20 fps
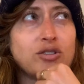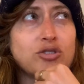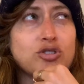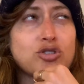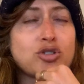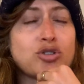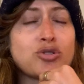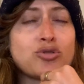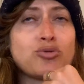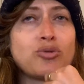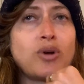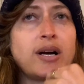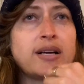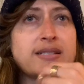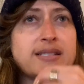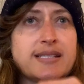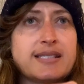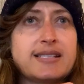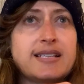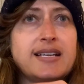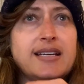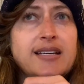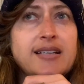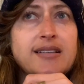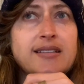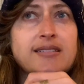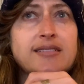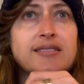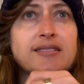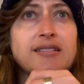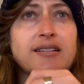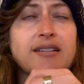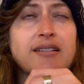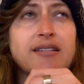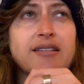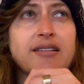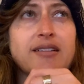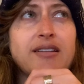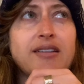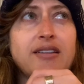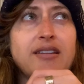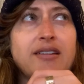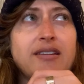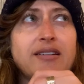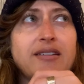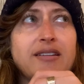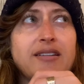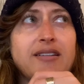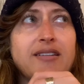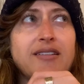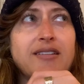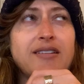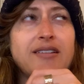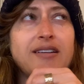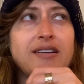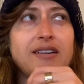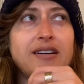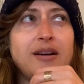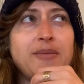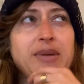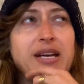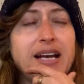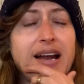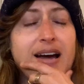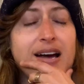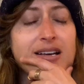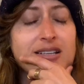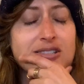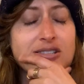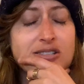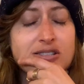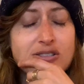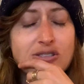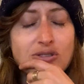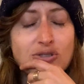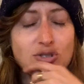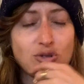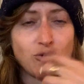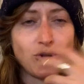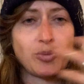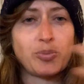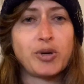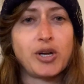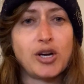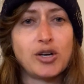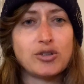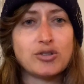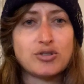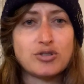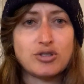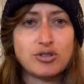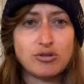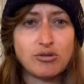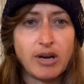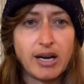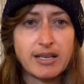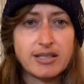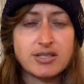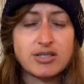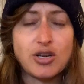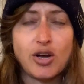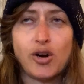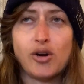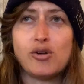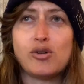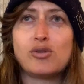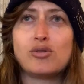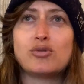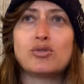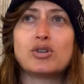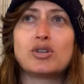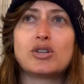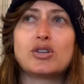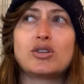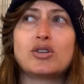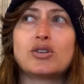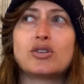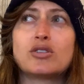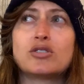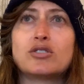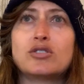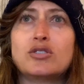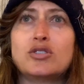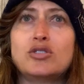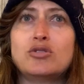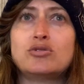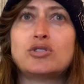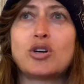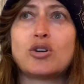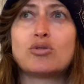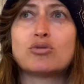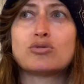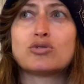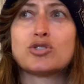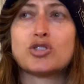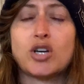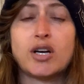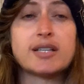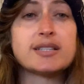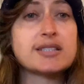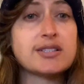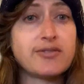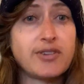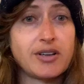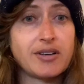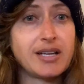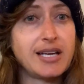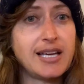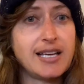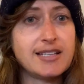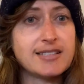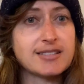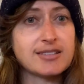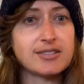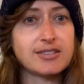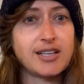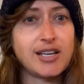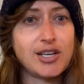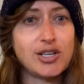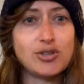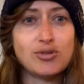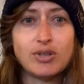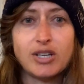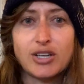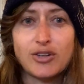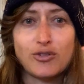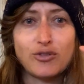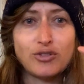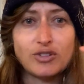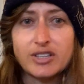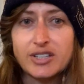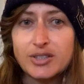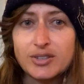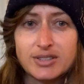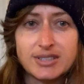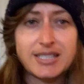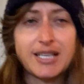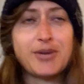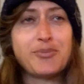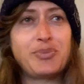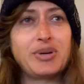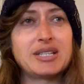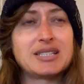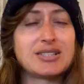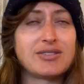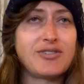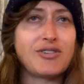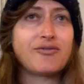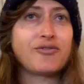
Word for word: trusting I mean as Scorpios you guys know you don't trust very easily. You give little tidbits of